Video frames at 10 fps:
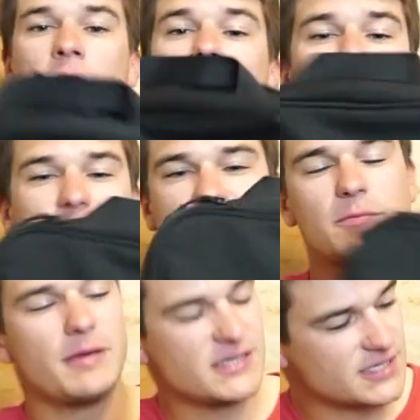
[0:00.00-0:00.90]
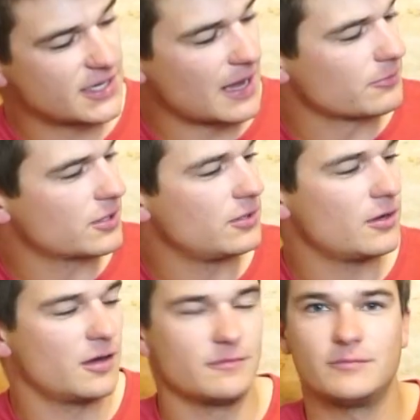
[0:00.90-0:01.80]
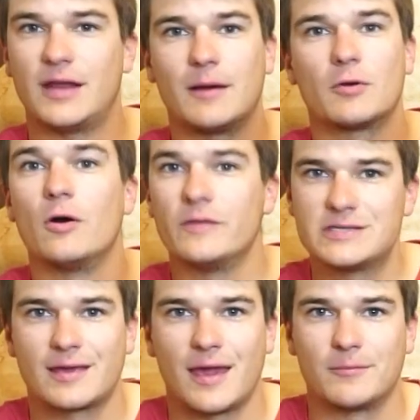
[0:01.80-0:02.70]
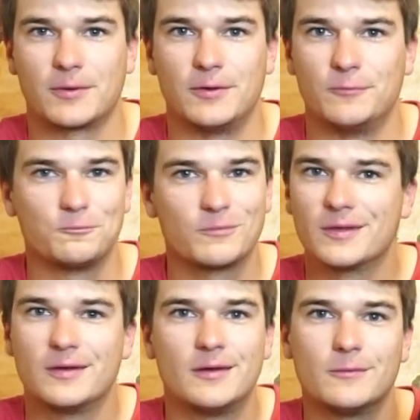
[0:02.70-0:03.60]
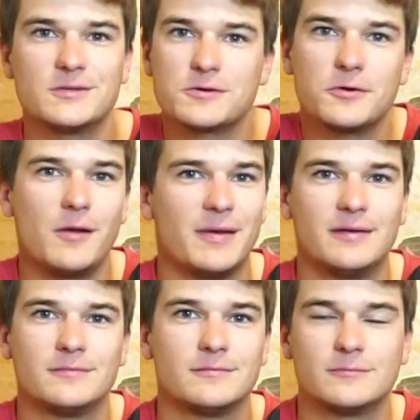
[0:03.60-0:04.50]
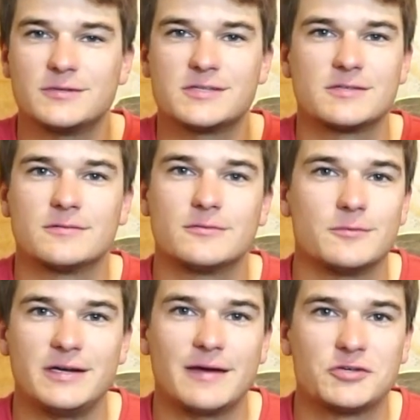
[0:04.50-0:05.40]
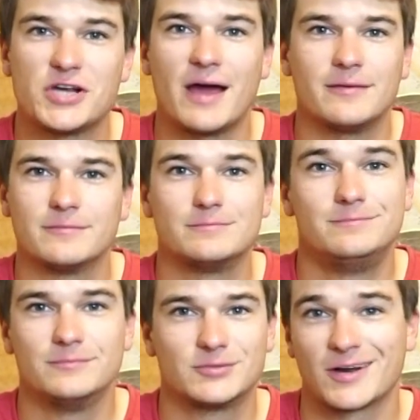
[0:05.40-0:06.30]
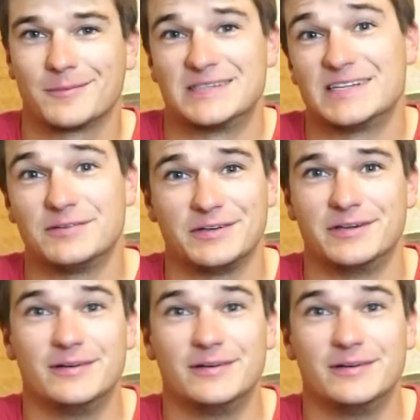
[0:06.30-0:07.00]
But just a basic camera cube, now I'm calling this a camera cube. What's going on, man? Do we need to have a chat? I'm talking to myself here,